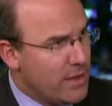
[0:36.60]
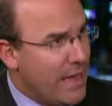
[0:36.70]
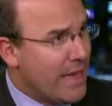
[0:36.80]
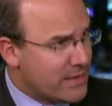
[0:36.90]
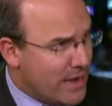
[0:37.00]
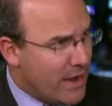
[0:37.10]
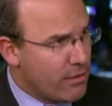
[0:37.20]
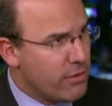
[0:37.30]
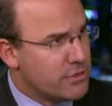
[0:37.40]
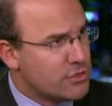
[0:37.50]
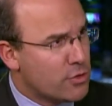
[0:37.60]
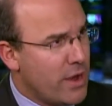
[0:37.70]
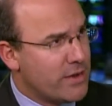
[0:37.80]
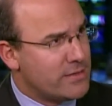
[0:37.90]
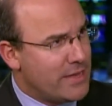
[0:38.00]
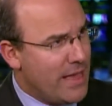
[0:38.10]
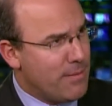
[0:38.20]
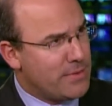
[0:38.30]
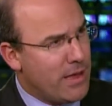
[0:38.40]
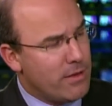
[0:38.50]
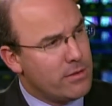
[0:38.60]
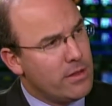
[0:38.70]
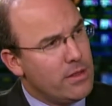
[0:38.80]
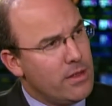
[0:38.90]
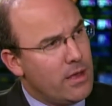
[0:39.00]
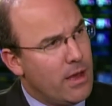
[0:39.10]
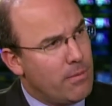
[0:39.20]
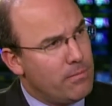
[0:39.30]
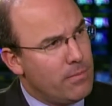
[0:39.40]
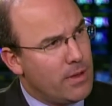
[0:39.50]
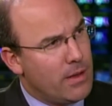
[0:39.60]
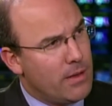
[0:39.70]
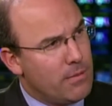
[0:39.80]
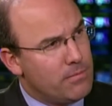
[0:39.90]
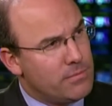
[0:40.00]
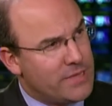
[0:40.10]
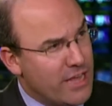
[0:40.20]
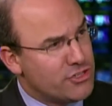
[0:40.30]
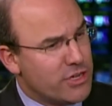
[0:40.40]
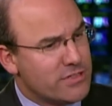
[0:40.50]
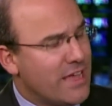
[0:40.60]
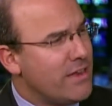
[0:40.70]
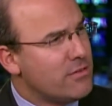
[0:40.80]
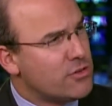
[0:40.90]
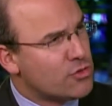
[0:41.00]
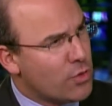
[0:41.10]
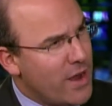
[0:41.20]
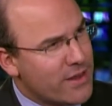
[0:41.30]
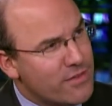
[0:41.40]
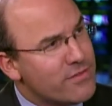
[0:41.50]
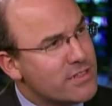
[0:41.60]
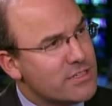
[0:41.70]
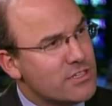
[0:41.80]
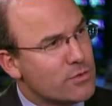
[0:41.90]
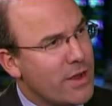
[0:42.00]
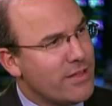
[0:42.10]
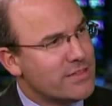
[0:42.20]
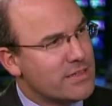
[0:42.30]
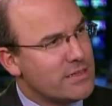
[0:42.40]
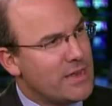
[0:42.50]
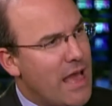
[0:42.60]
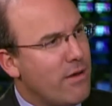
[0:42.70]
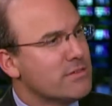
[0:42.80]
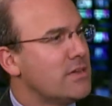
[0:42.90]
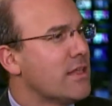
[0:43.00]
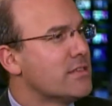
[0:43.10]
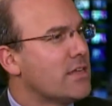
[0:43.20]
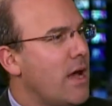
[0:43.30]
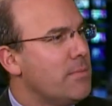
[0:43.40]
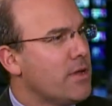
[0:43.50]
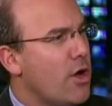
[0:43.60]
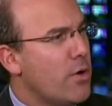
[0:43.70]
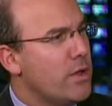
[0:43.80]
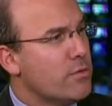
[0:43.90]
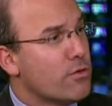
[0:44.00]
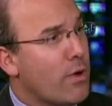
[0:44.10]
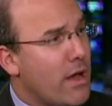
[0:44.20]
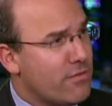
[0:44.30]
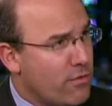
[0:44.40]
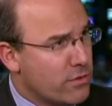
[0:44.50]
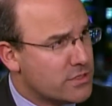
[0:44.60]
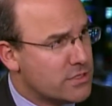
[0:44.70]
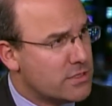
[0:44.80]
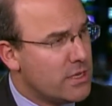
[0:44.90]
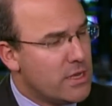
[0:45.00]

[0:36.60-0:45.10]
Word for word: and Cairo to try to tamp down uh, uh, tensions and to try to convince the Israelis that now is not the time to go in with ground forces.